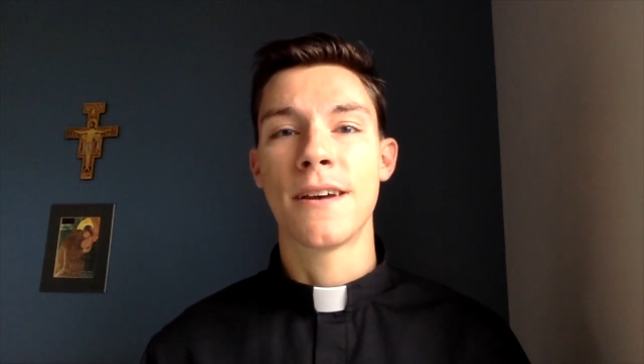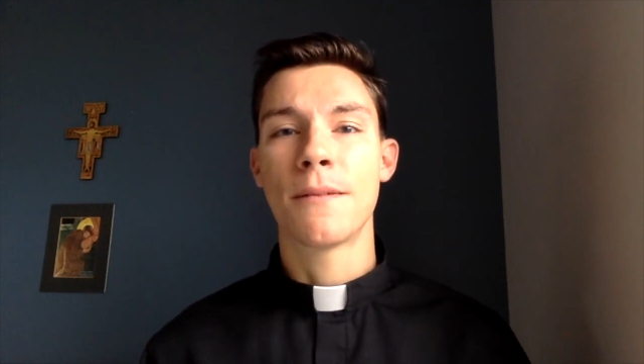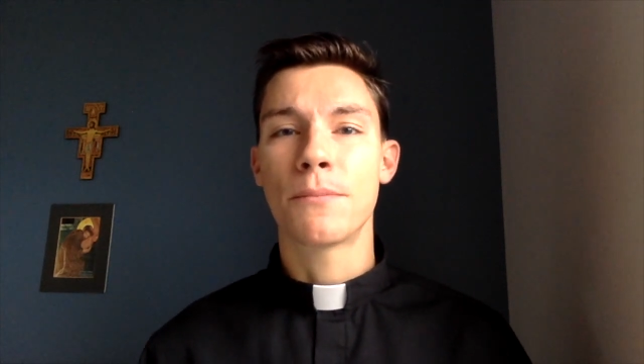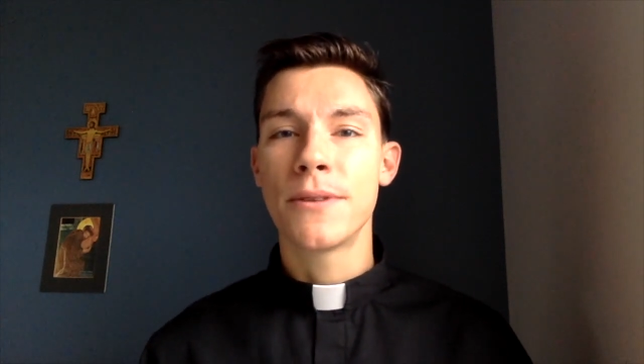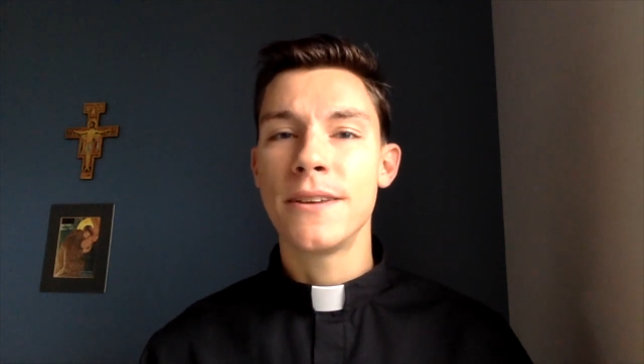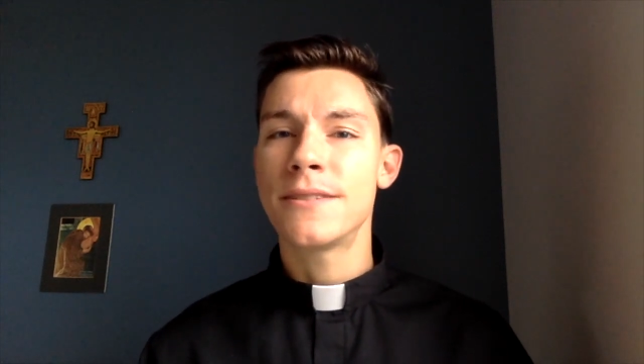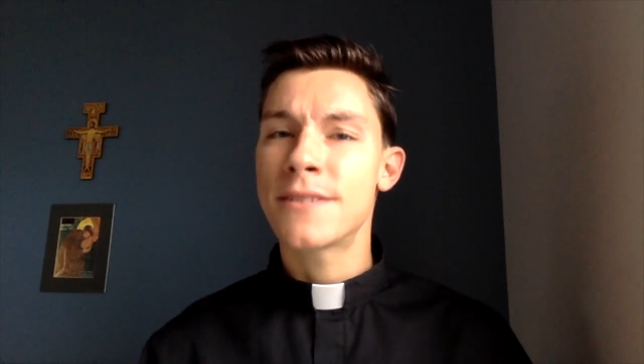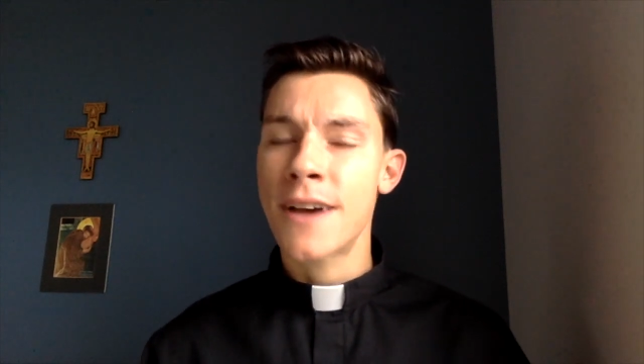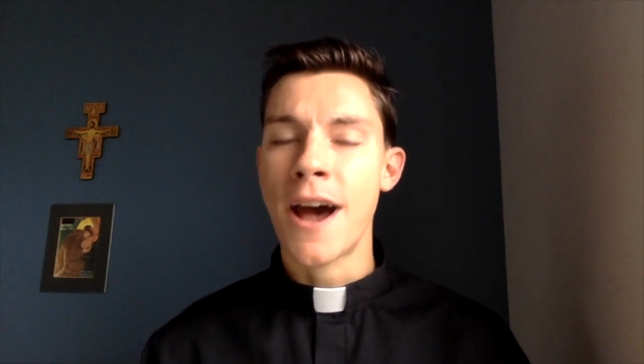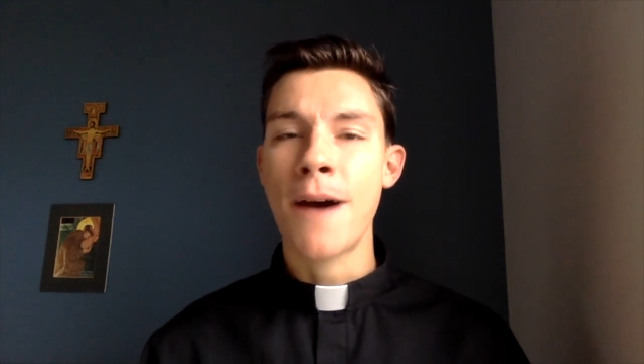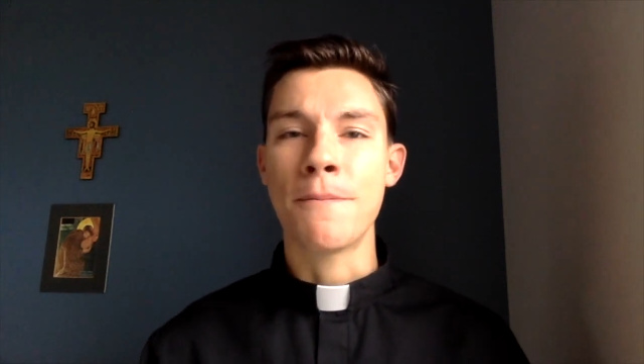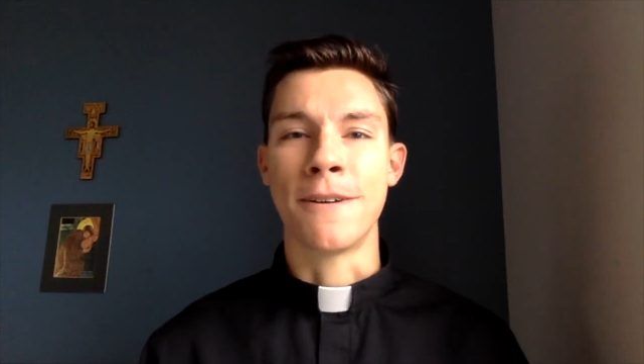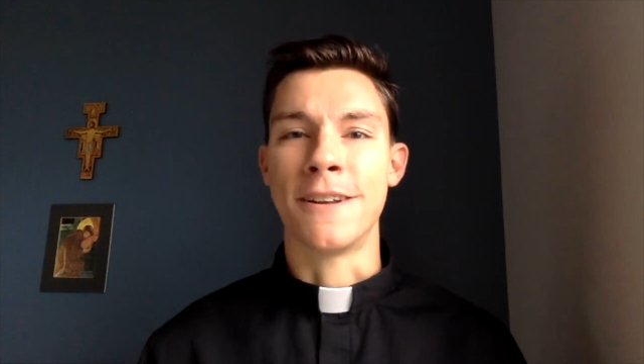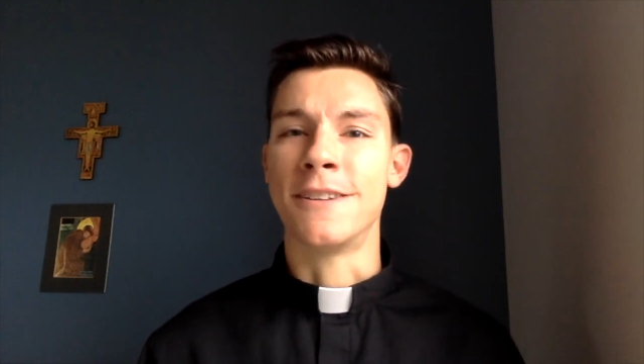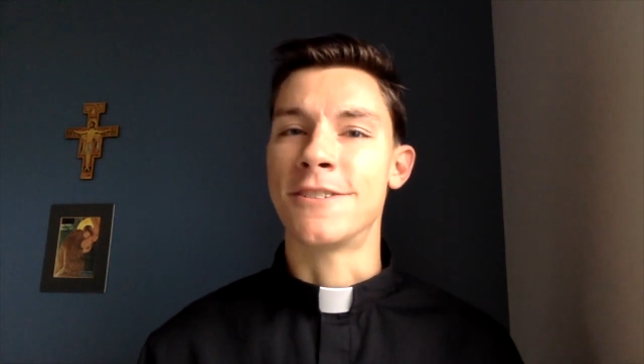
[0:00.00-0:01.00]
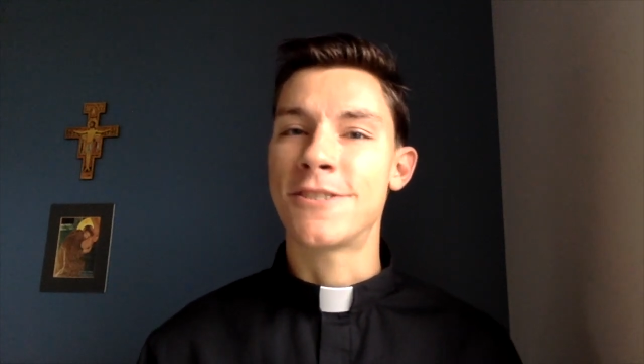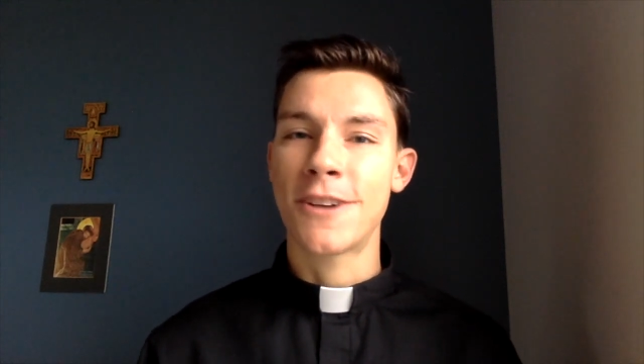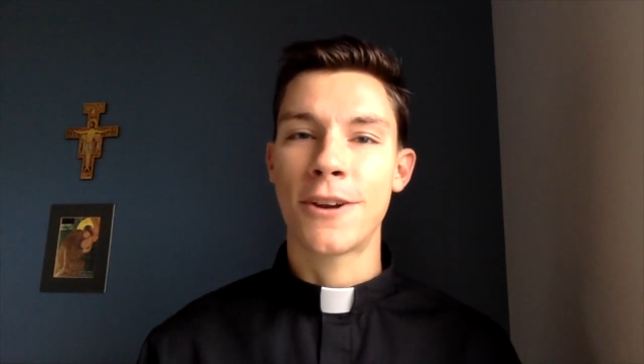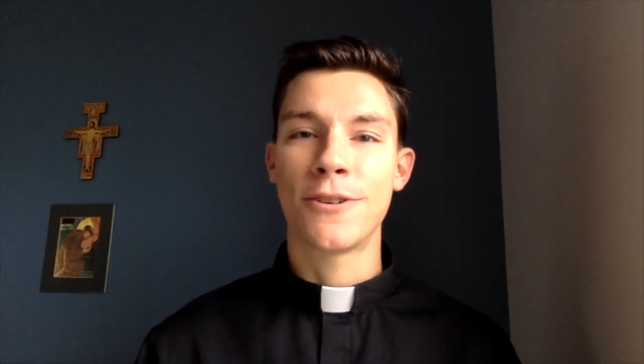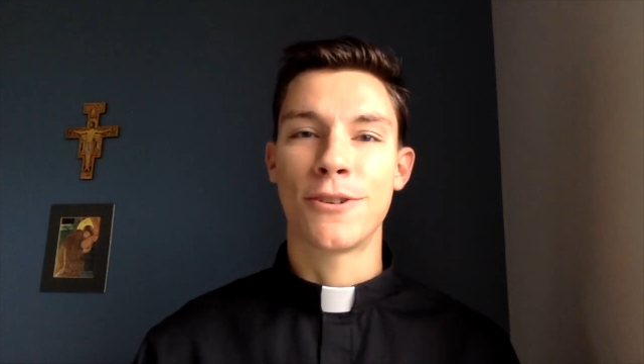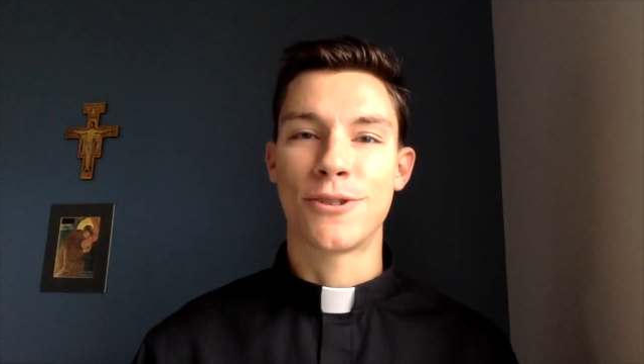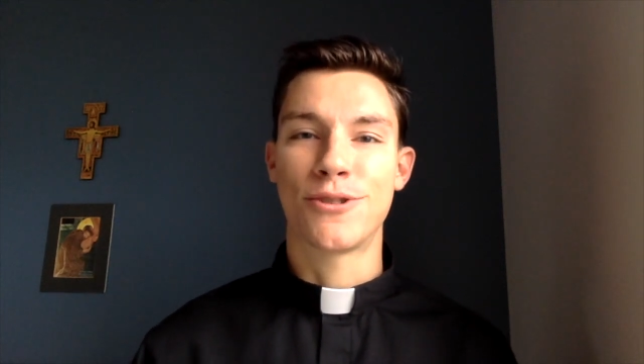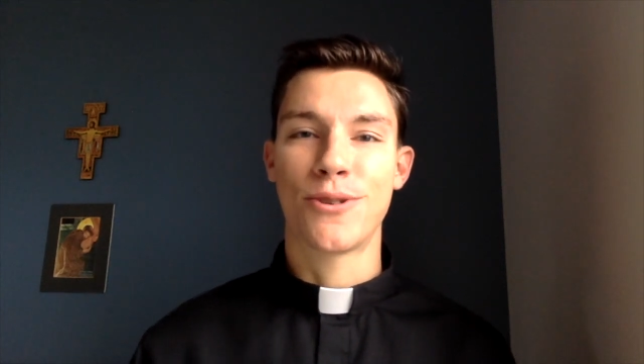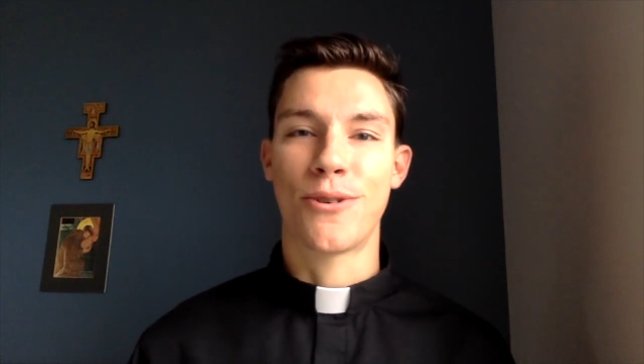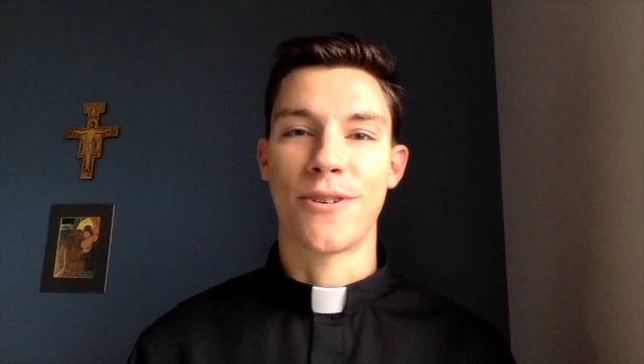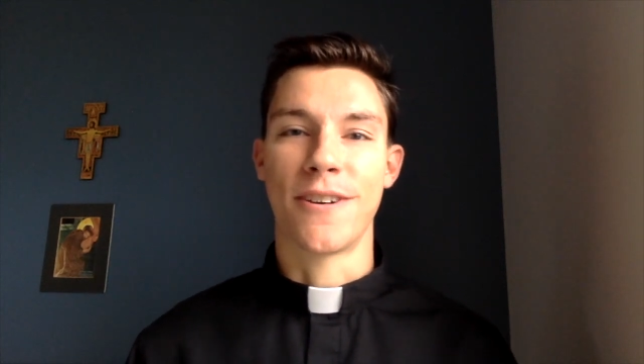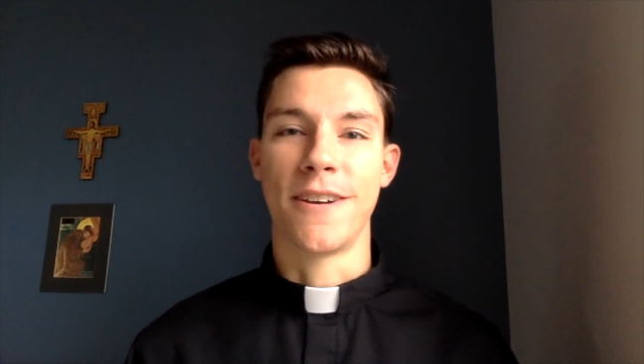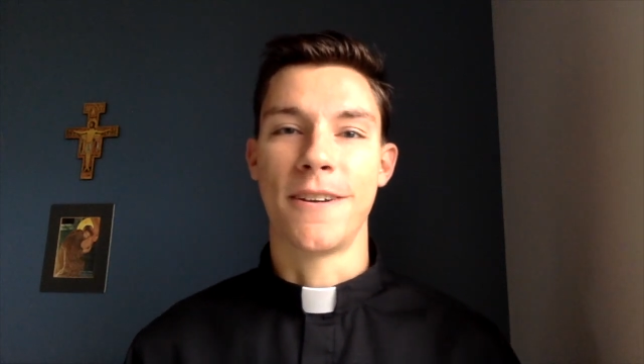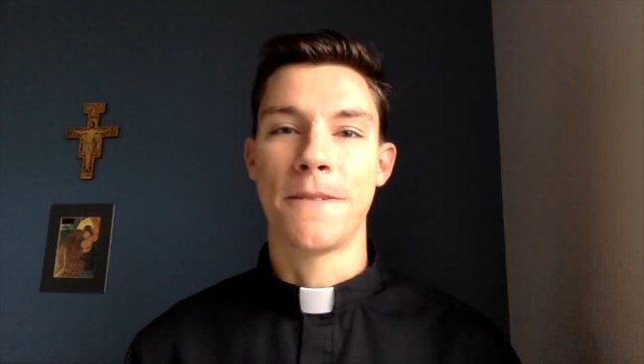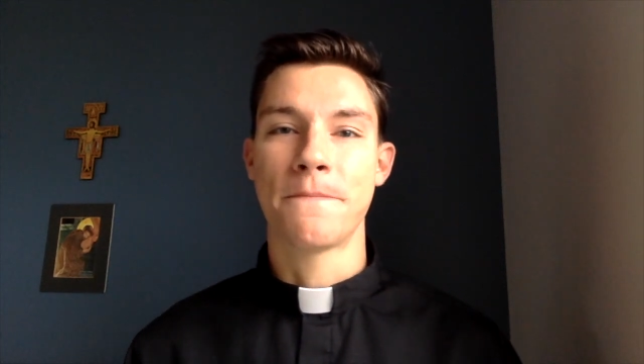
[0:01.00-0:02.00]
please comment and share your
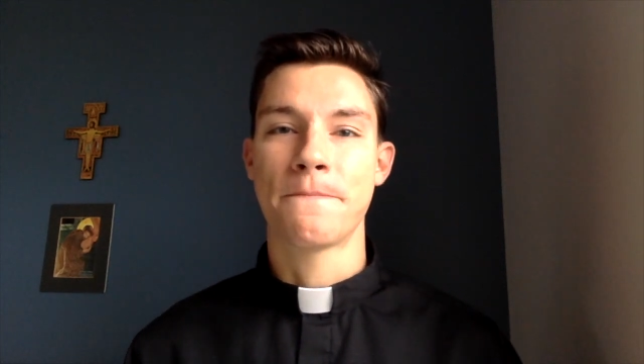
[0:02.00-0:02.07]
story.